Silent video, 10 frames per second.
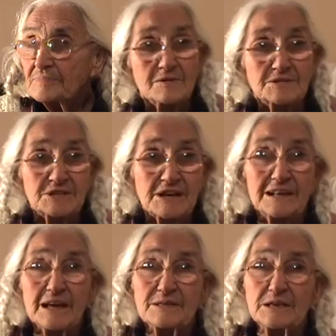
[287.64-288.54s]
goes to
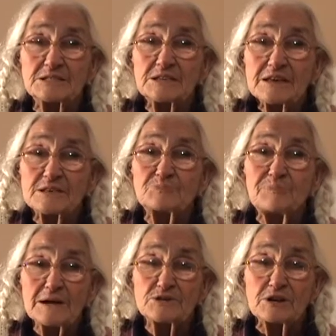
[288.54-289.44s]
collect these
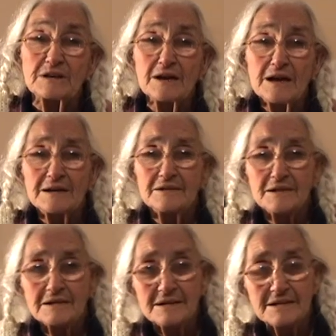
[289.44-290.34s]
battery,
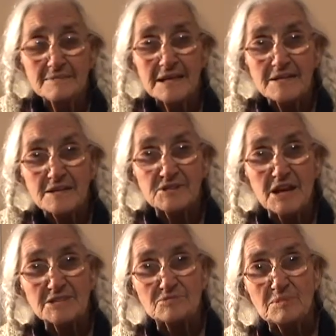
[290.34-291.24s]
these
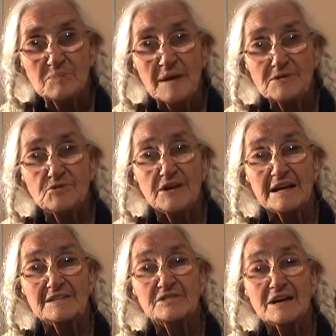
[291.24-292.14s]
eggs from the battery
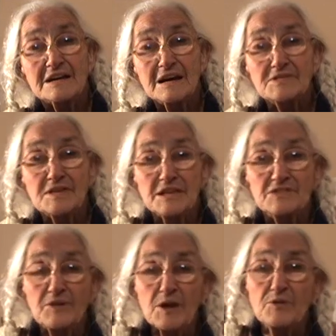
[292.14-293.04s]
hens. I think
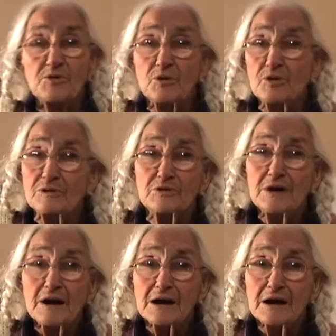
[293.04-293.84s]
that's very cruel.